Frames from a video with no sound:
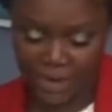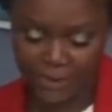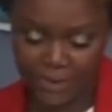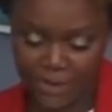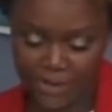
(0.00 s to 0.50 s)

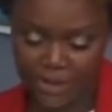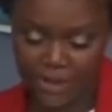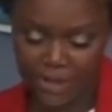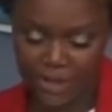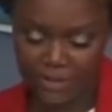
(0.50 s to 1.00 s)
and
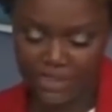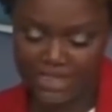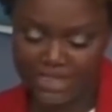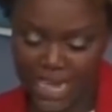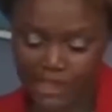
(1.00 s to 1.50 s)
puts the
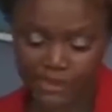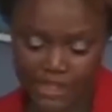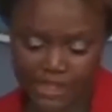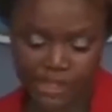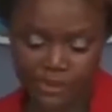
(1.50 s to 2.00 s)

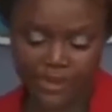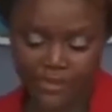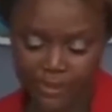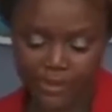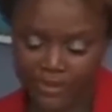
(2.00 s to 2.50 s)
disastrous history
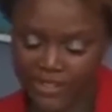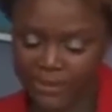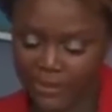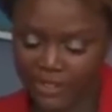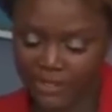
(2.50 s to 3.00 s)
of the
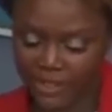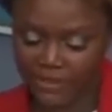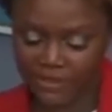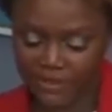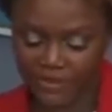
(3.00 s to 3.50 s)
previous
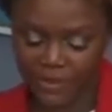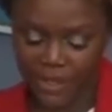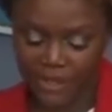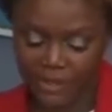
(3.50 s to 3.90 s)
administration's